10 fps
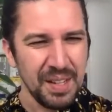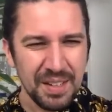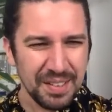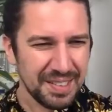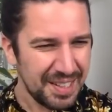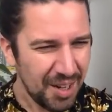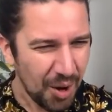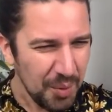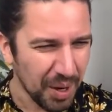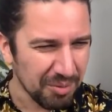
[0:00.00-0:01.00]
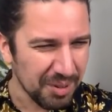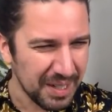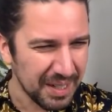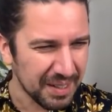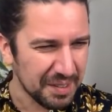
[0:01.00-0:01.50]
Just no one
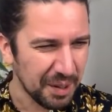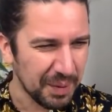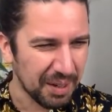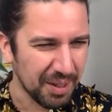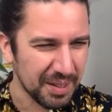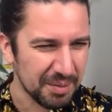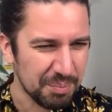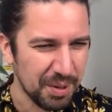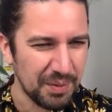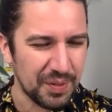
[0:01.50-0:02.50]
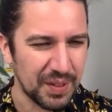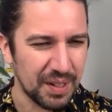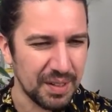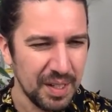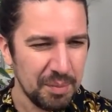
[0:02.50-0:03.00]
really at the top there other than
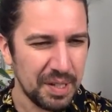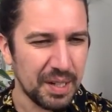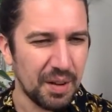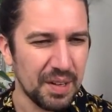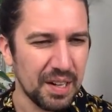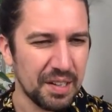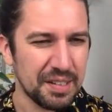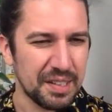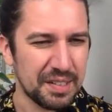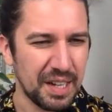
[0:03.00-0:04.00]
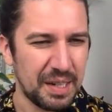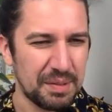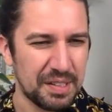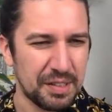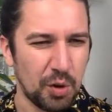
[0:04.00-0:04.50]
Brentford, particularly over the last 6
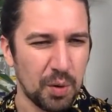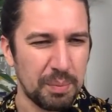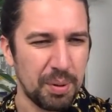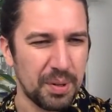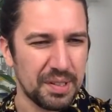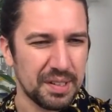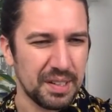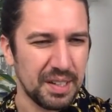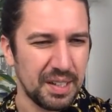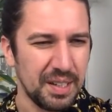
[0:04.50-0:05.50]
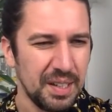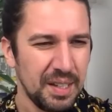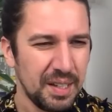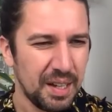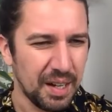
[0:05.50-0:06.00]
games, is scoring points at
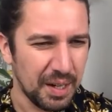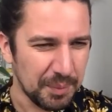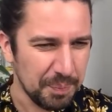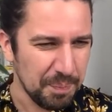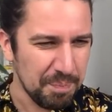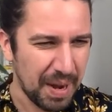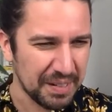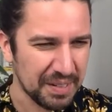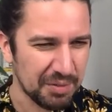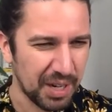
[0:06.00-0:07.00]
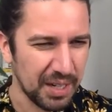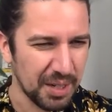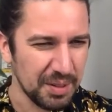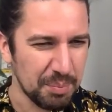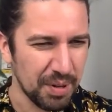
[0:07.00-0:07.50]
a massive
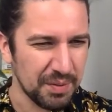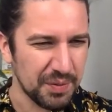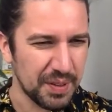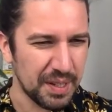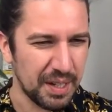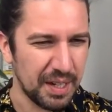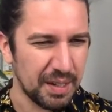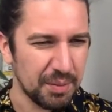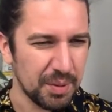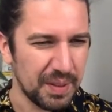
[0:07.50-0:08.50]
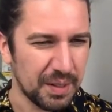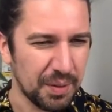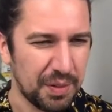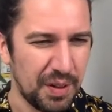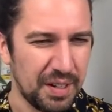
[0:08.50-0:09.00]
rate. Only Brentford there, they
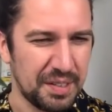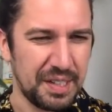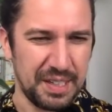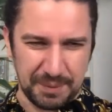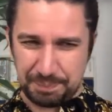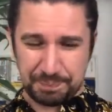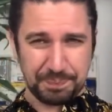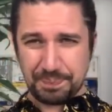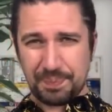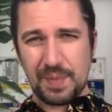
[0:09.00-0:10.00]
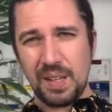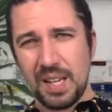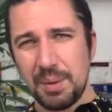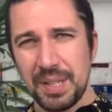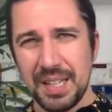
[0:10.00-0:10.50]
got 13,
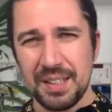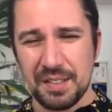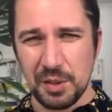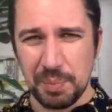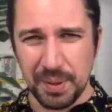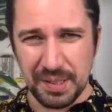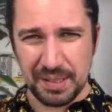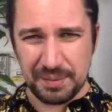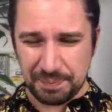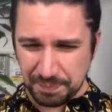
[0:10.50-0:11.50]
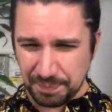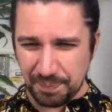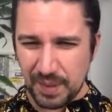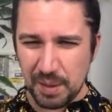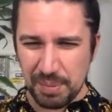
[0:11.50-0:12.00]
anywhere near the 2 points
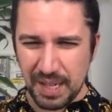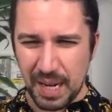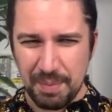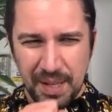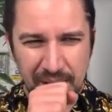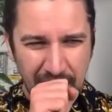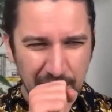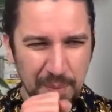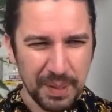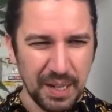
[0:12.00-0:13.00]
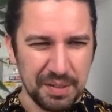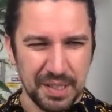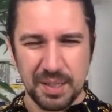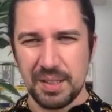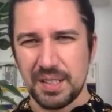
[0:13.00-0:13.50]
per game. Everybody else,
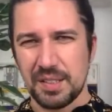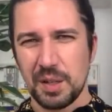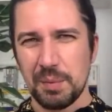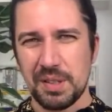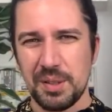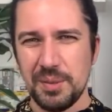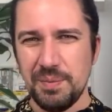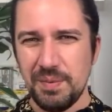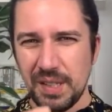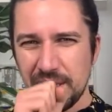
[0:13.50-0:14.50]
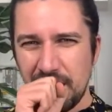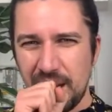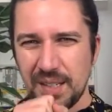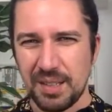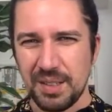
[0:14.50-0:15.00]
including the top 2,
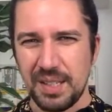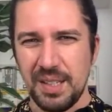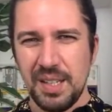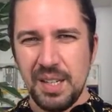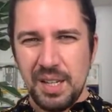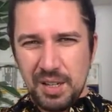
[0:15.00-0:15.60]
is under it.